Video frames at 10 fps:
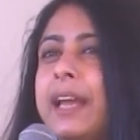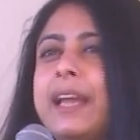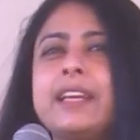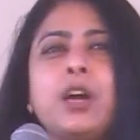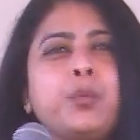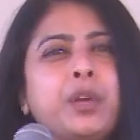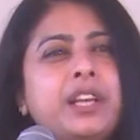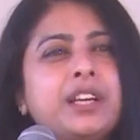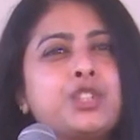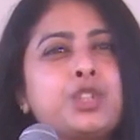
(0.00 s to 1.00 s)
in a
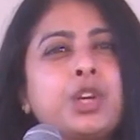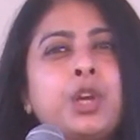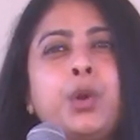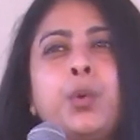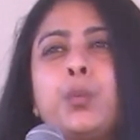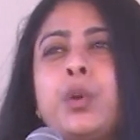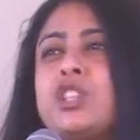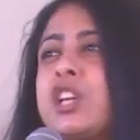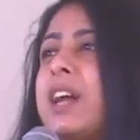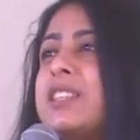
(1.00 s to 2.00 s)
village
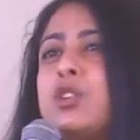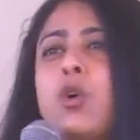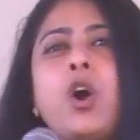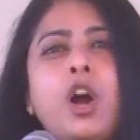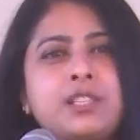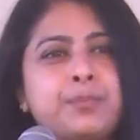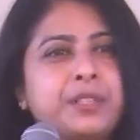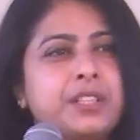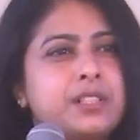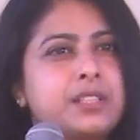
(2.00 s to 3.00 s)
which has no
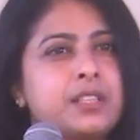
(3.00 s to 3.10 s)
hospitals.